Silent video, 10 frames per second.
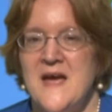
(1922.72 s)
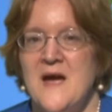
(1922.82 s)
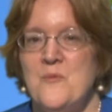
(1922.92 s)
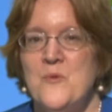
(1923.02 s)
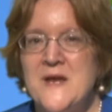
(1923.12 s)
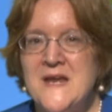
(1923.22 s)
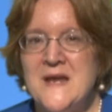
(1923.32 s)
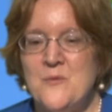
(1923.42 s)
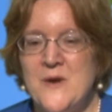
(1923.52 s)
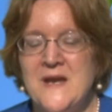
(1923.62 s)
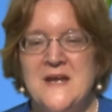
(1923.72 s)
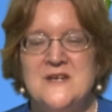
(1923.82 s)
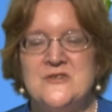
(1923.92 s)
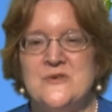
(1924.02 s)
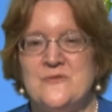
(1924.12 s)
And we
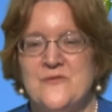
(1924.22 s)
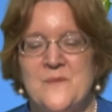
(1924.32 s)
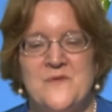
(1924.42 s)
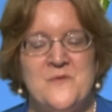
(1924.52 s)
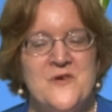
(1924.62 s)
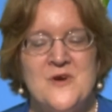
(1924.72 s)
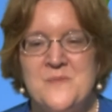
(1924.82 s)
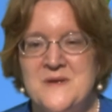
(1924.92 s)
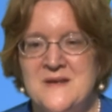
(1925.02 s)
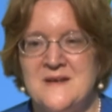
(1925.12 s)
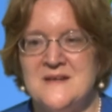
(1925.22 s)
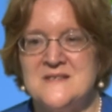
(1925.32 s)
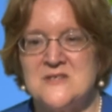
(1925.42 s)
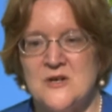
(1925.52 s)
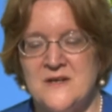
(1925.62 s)
need to, from the very beginning,
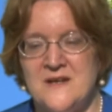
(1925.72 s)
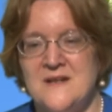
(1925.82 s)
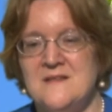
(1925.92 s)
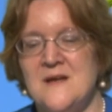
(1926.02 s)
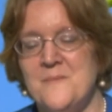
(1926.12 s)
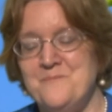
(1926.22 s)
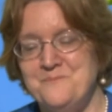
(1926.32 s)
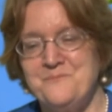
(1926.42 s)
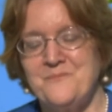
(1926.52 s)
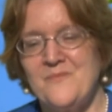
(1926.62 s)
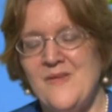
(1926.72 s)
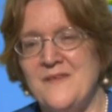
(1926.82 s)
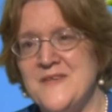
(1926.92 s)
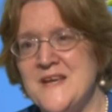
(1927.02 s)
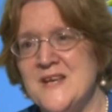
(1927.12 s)
start getting them
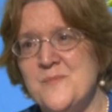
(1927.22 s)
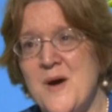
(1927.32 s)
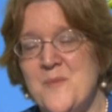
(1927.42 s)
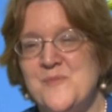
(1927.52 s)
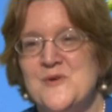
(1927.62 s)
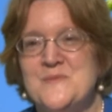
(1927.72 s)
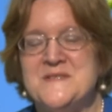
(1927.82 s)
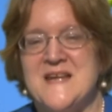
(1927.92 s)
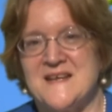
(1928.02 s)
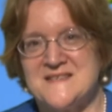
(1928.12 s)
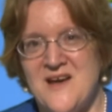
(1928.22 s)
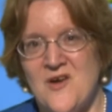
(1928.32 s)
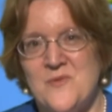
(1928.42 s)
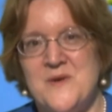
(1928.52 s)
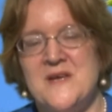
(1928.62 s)
thinking about Bloom's
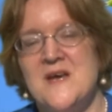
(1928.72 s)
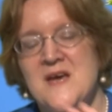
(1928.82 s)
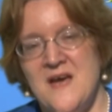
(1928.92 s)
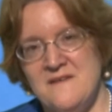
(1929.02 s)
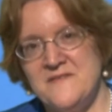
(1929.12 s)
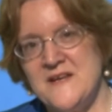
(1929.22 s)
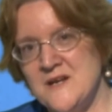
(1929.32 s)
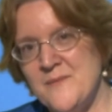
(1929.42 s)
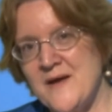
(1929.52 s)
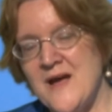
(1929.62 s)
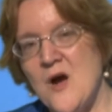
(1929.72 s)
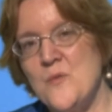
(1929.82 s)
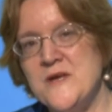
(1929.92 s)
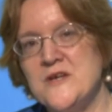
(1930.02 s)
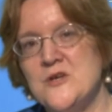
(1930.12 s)
taxonomy and thinking about how
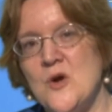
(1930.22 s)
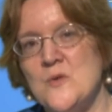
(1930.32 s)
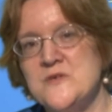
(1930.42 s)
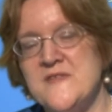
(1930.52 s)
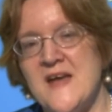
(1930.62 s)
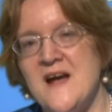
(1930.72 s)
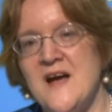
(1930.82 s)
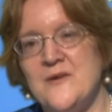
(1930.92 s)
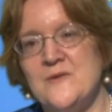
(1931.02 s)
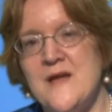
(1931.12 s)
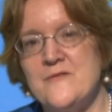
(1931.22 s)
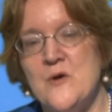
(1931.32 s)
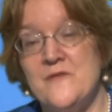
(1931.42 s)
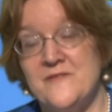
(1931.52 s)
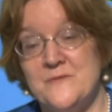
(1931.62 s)
we can go to that higher
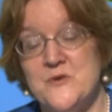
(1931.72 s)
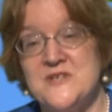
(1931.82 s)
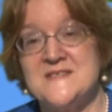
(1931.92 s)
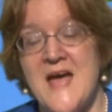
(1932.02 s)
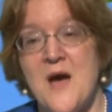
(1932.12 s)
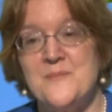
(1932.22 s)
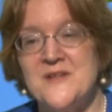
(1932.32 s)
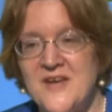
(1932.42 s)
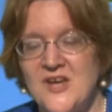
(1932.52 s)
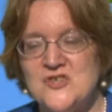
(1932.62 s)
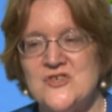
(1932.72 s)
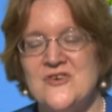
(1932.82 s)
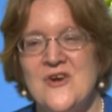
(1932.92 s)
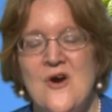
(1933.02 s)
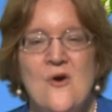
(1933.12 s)
level of, which is
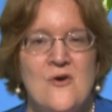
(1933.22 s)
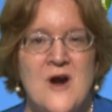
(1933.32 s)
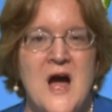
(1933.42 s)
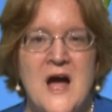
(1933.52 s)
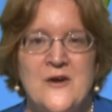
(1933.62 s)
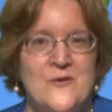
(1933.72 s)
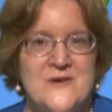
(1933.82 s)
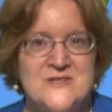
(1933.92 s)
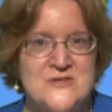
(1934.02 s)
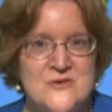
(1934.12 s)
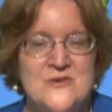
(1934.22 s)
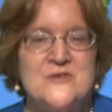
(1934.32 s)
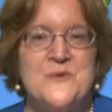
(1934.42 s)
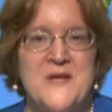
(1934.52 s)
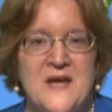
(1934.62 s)
application or higher, as soon
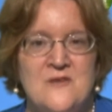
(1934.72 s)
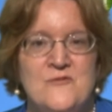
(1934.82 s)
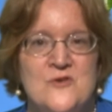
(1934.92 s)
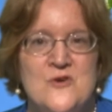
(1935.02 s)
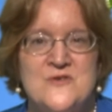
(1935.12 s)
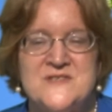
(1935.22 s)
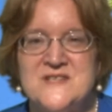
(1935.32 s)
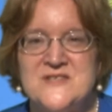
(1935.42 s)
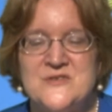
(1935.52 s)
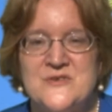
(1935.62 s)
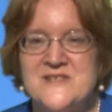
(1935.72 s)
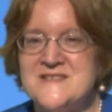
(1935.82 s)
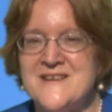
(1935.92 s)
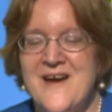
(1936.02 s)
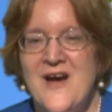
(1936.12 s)
as we can for nursing
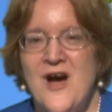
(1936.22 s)
students.